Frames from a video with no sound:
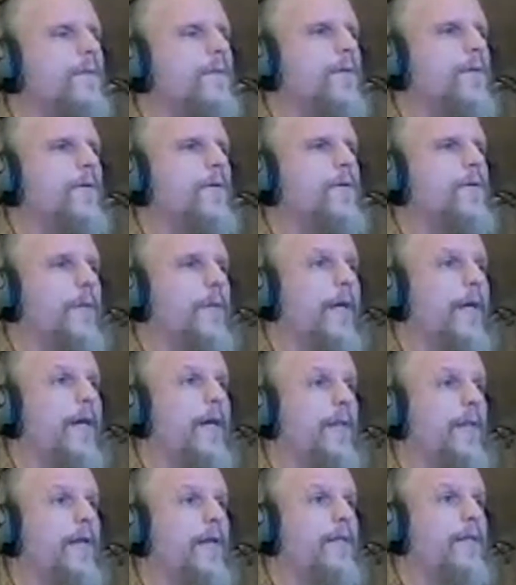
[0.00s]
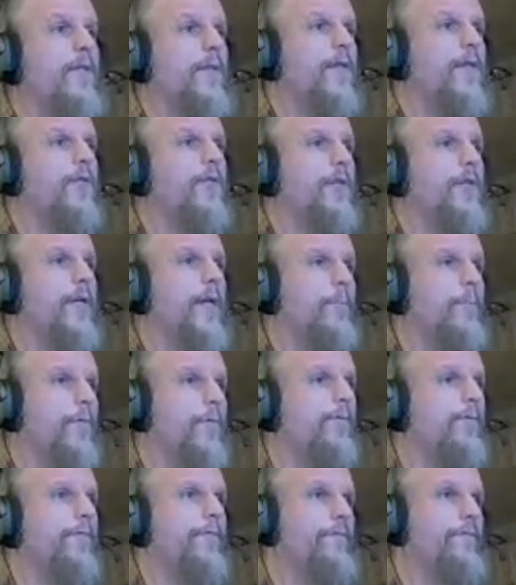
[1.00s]
So, yeah, that is actually a
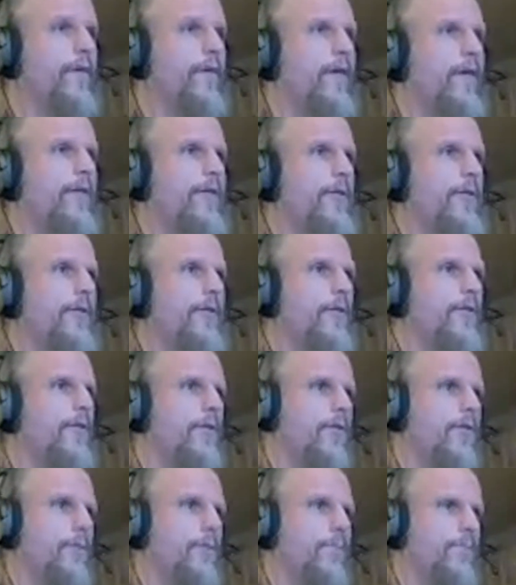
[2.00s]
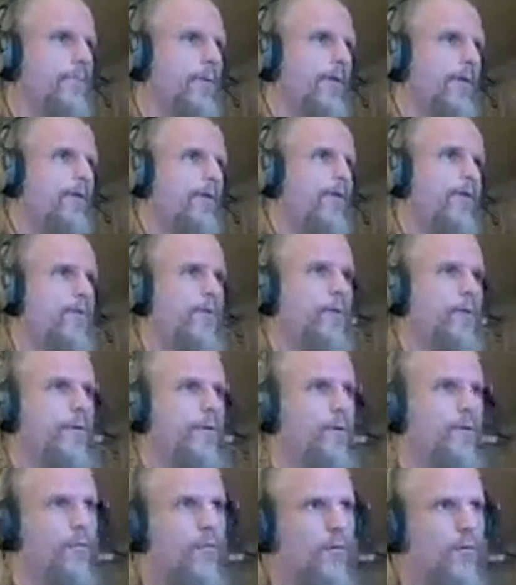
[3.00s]
proven fact. You can use
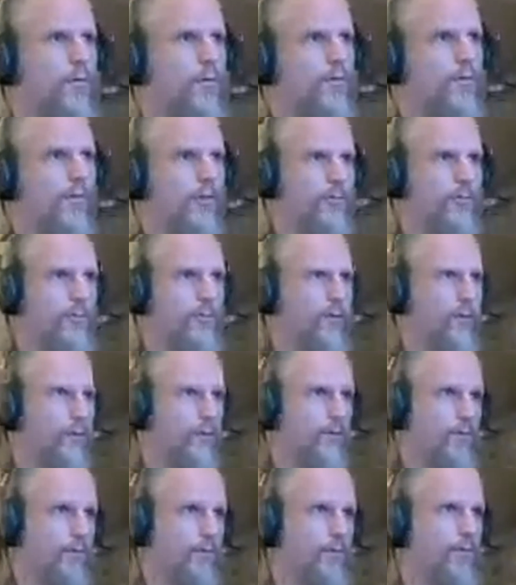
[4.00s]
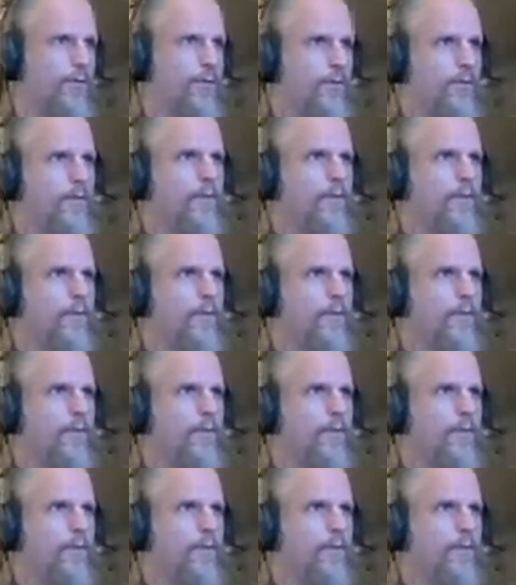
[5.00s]
Pringles or Doritos